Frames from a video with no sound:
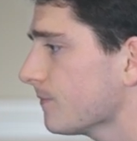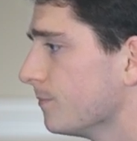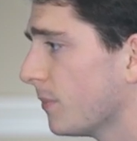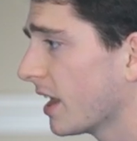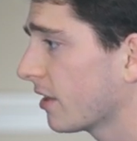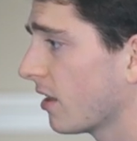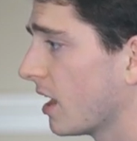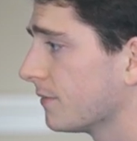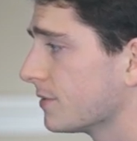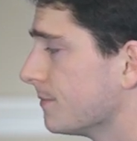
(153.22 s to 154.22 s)

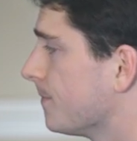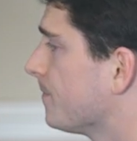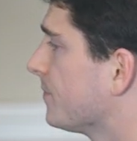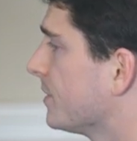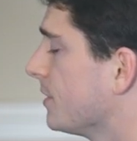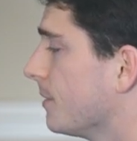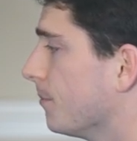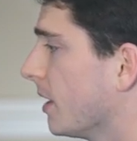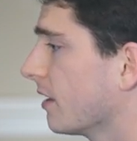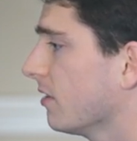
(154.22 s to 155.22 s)
Minecraft.
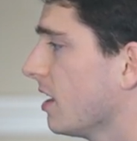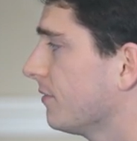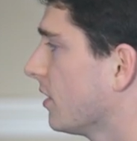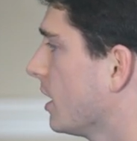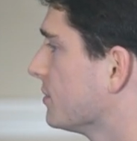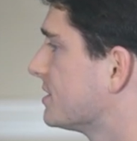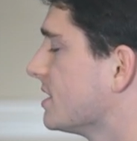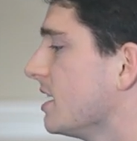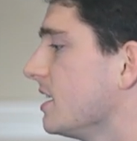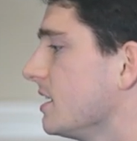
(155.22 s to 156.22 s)
Minecraft, I would
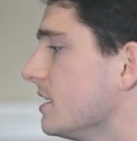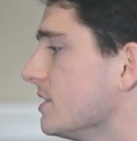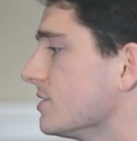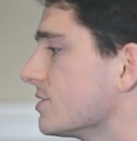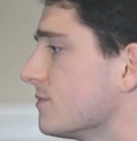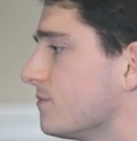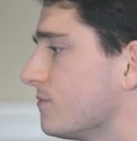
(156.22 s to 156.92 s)
say, is